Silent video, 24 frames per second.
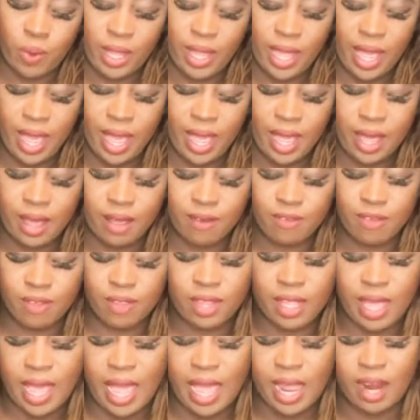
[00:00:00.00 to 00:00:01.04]
have
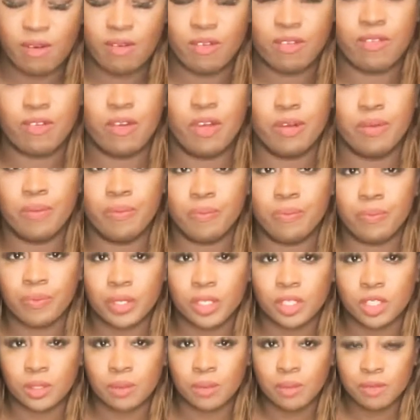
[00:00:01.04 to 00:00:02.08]
the Hierophant.
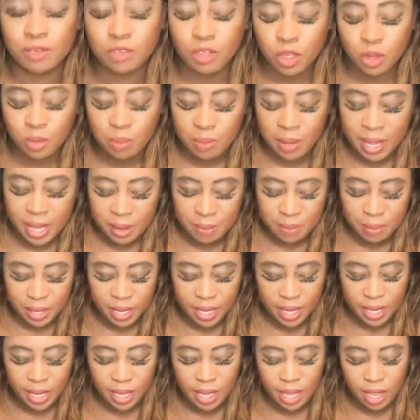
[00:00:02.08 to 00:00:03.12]
Some of you may
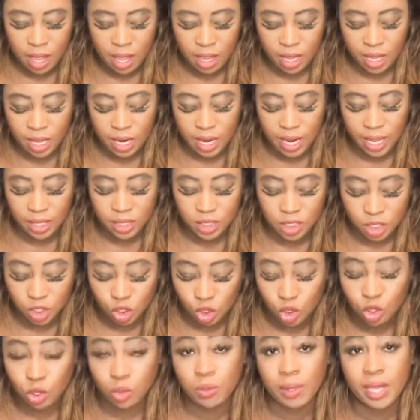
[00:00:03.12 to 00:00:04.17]
be connected
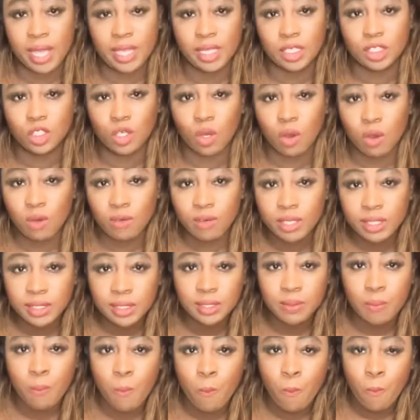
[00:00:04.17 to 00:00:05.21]
to a
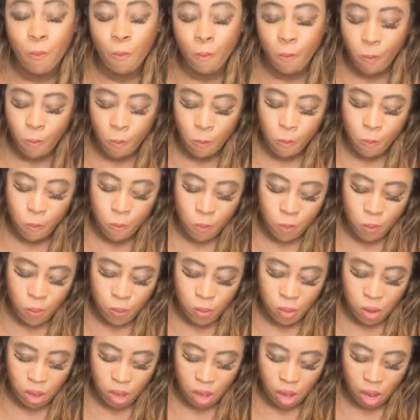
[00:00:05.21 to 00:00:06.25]
Taurus.
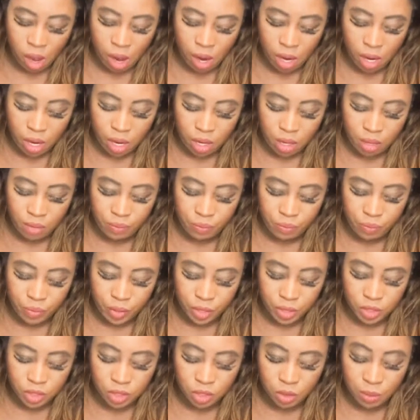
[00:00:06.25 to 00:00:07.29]

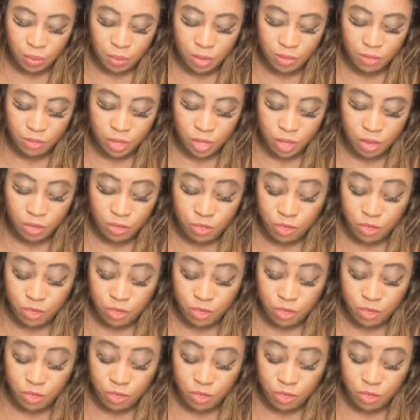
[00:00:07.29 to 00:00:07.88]
Some of you